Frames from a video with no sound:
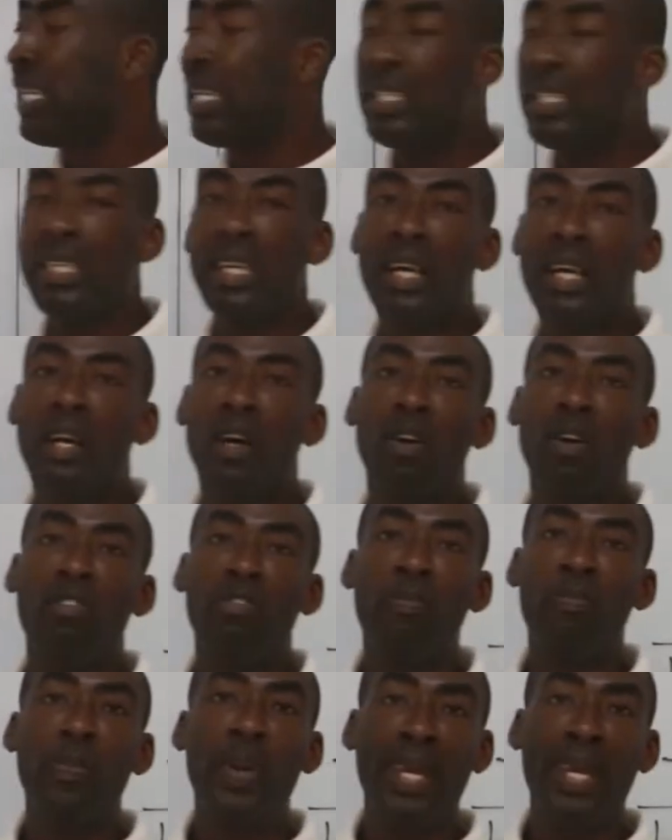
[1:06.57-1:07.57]
data
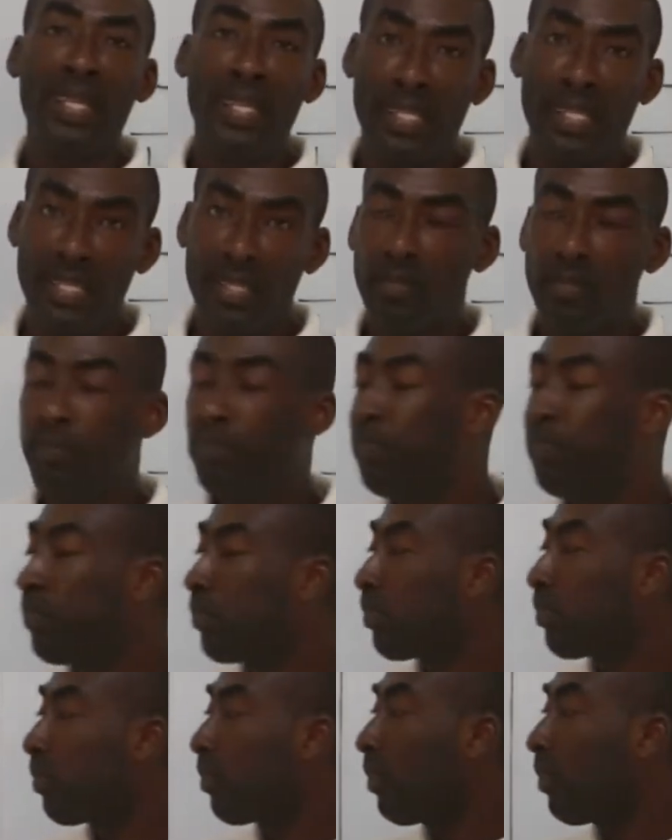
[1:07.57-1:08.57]
of pets
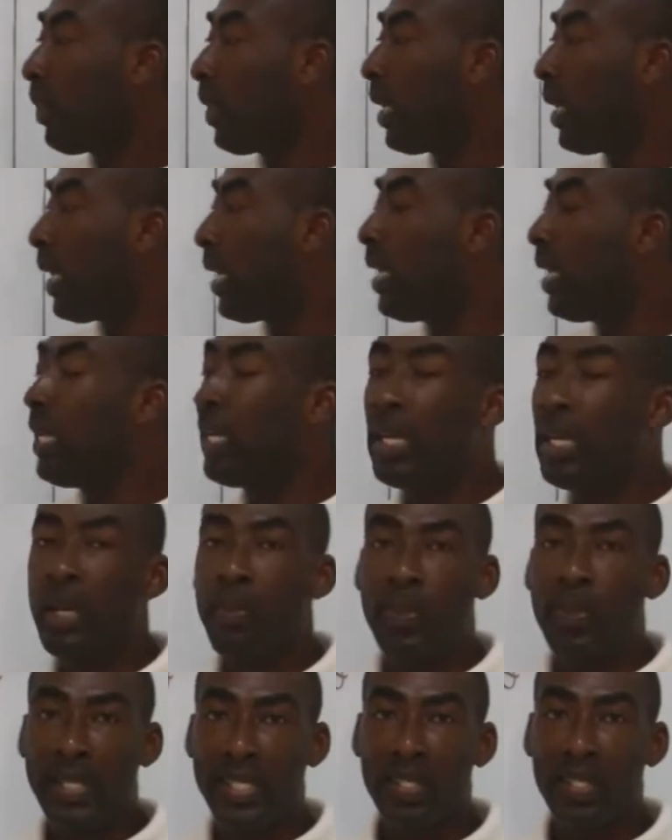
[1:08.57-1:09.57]
in
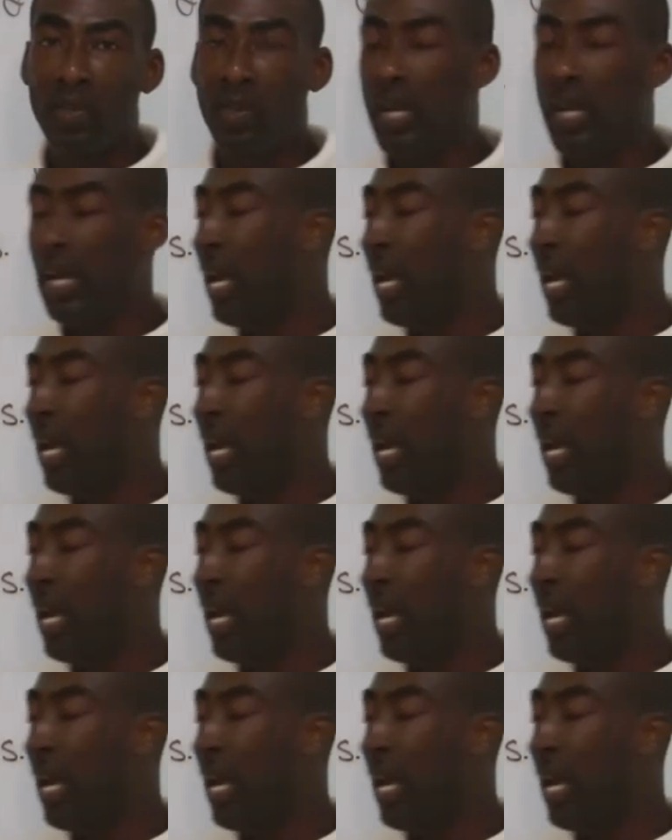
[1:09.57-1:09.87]
a particular